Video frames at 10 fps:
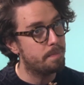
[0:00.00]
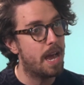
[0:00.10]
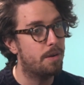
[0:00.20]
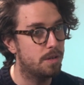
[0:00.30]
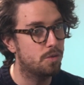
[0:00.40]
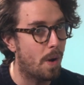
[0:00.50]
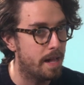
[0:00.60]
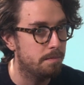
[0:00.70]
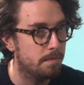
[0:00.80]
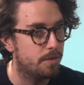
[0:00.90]
power it as
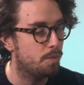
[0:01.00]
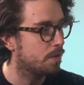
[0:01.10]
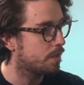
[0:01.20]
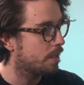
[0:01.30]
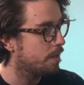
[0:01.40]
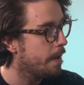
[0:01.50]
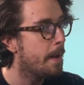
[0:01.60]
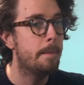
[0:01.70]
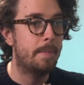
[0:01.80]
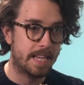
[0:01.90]
well if you want to.
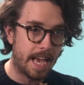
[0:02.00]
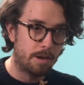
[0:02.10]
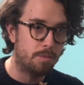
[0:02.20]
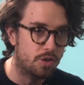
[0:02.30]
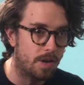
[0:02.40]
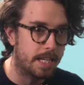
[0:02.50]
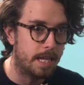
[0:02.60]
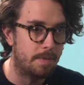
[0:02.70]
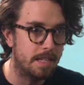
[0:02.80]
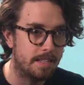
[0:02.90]
But again, we're trying to
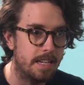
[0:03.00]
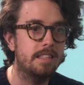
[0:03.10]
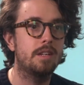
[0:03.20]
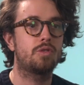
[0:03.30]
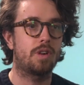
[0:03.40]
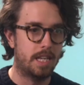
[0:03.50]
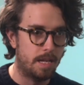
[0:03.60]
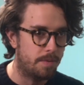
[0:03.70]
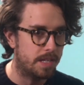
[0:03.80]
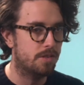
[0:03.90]
keep things easy. We're trying to
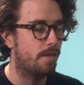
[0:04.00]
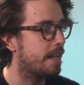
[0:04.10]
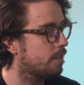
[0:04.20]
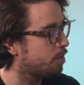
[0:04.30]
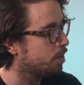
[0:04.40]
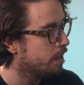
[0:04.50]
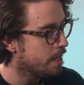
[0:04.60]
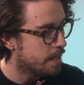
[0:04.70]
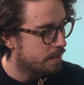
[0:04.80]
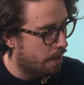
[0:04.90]
keep things flexible.
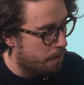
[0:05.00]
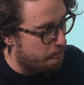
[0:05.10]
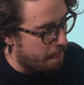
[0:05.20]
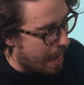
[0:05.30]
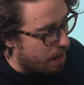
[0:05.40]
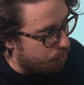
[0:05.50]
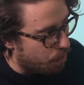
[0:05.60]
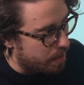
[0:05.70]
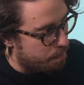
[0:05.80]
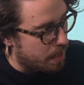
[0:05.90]
So out of
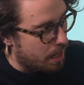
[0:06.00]
one of the